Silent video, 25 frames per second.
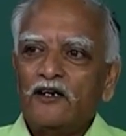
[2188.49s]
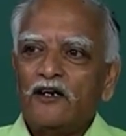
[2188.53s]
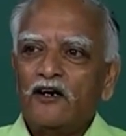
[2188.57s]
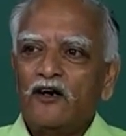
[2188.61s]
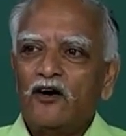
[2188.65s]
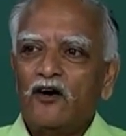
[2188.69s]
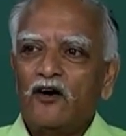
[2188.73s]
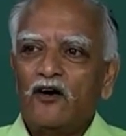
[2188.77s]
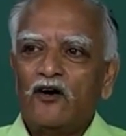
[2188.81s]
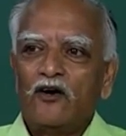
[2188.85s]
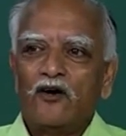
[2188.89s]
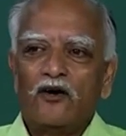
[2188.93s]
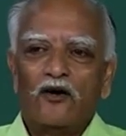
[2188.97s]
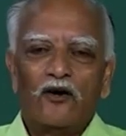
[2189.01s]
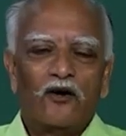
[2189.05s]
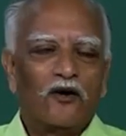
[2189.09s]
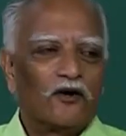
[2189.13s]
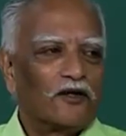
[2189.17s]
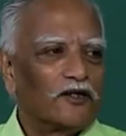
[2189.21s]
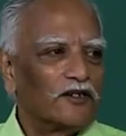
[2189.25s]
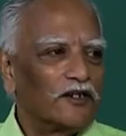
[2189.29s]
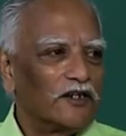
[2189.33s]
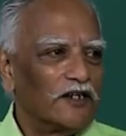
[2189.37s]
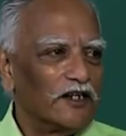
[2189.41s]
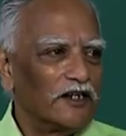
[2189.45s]
uh,
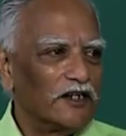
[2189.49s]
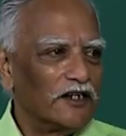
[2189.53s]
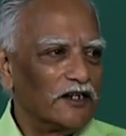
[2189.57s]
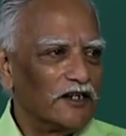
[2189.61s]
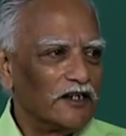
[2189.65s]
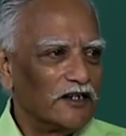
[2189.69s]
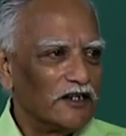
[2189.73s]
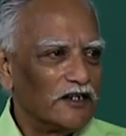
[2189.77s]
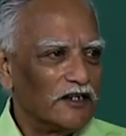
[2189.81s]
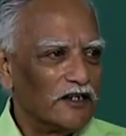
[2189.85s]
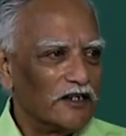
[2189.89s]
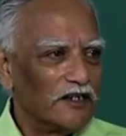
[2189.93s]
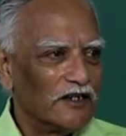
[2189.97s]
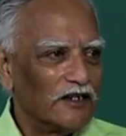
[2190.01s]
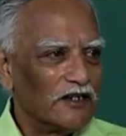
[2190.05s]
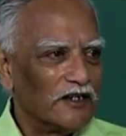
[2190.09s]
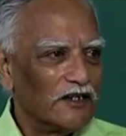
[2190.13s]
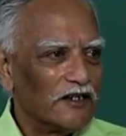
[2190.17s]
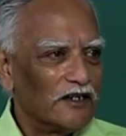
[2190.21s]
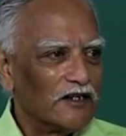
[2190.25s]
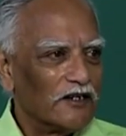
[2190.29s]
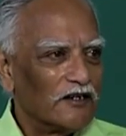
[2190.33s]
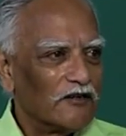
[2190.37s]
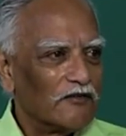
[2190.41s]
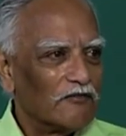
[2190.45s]
on the
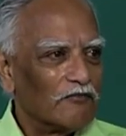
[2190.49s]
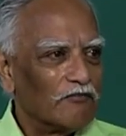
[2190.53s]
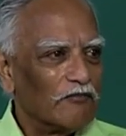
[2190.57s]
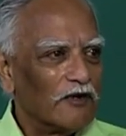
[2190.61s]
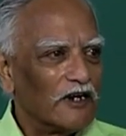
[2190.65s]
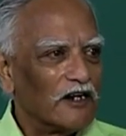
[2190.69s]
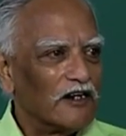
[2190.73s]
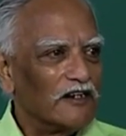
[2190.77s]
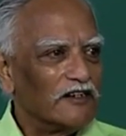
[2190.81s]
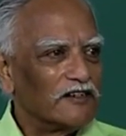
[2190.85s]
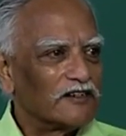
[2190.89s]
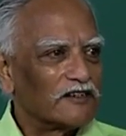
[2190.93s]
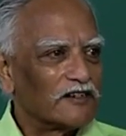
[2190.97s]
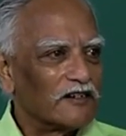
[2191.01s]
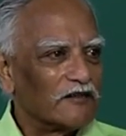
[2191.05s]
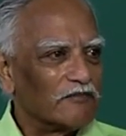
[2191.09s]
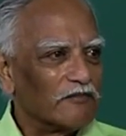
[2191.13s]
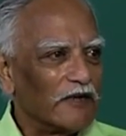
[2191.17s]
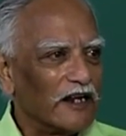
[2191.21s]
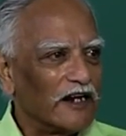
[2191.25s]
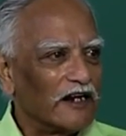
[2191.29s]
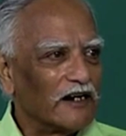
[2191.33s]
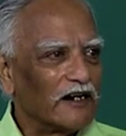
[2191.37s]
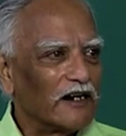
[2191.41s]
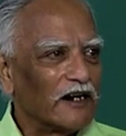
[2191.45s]
Middle Eastern
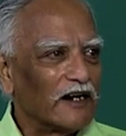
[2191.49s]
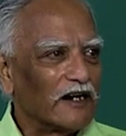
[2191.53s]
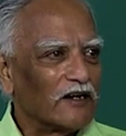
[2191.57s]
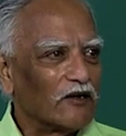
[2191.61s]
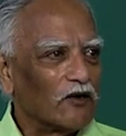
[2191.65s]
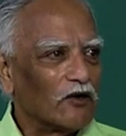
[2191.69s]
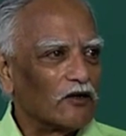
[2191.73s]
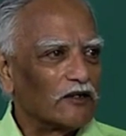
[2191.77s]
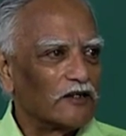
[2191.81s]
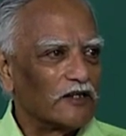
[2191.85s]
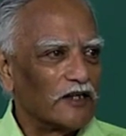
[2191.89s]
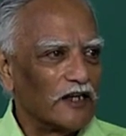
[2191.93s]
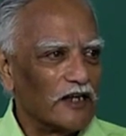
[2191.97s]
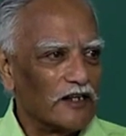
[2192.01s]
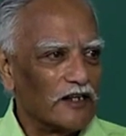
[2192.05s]
mainland, on the